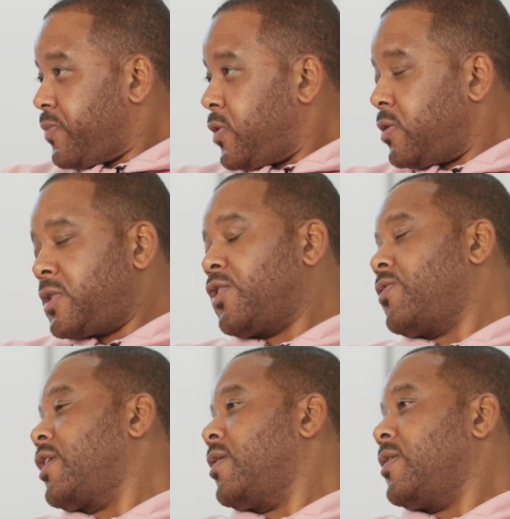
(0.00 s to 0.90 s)
Don't say
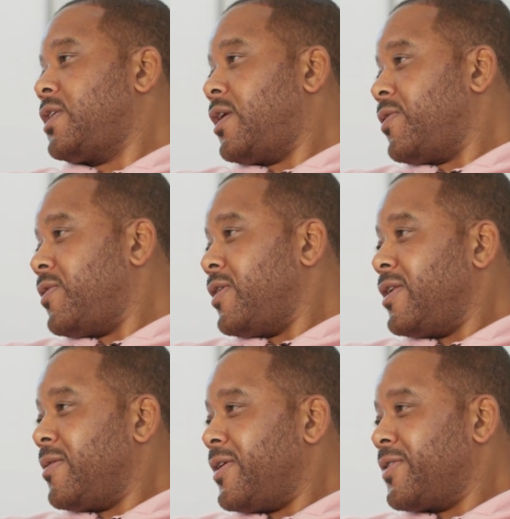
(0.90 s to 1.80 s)
cricket, because I don't know
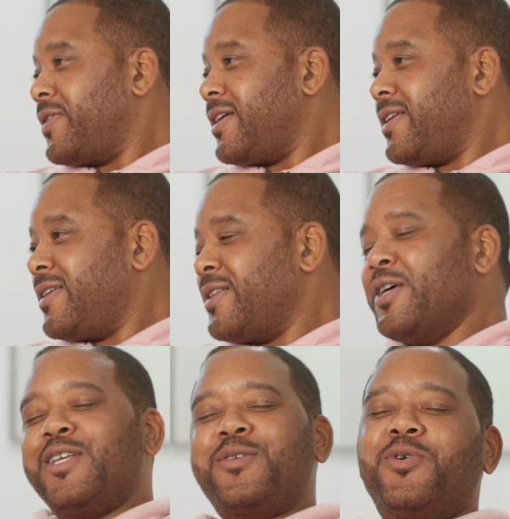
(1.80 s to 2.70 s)
anything about
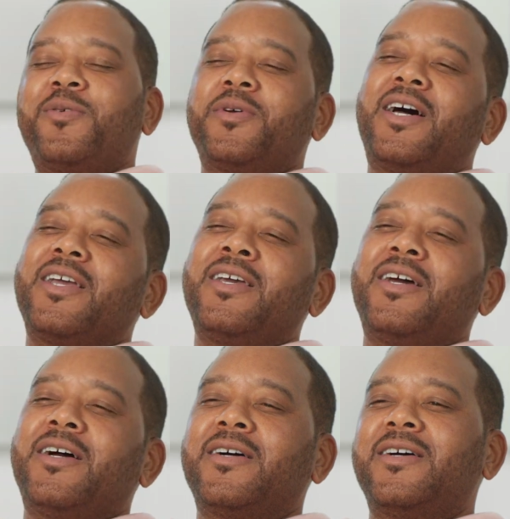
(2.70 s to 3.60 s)
cricket. This boy will be like,
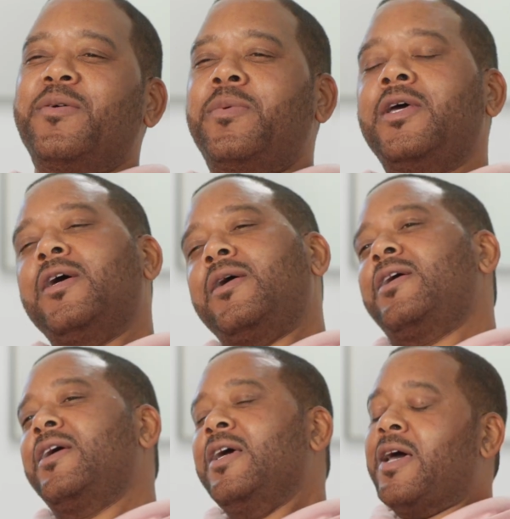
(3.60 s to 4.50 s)
yeah.
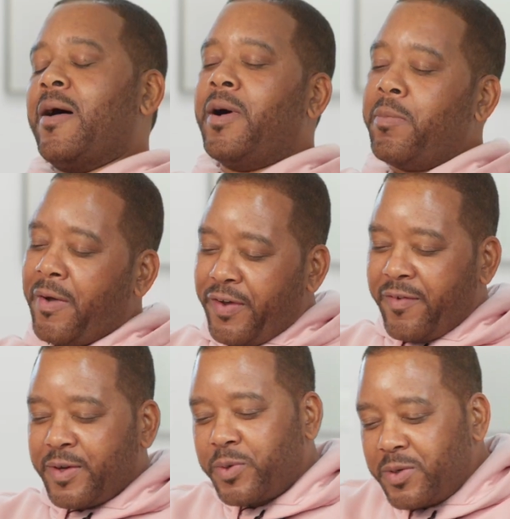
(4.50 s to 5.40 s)
My
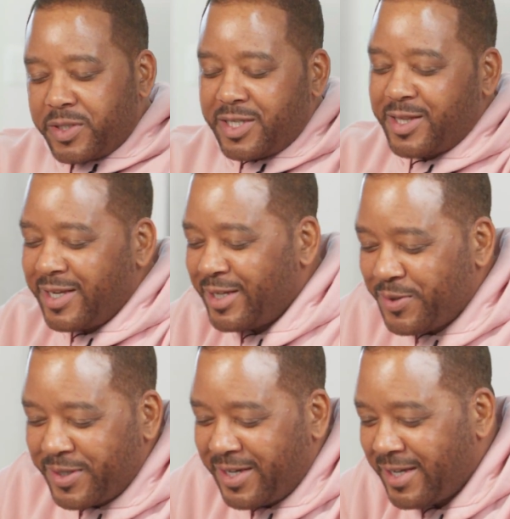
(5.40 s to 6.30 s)
favorite. What's the thing they do in the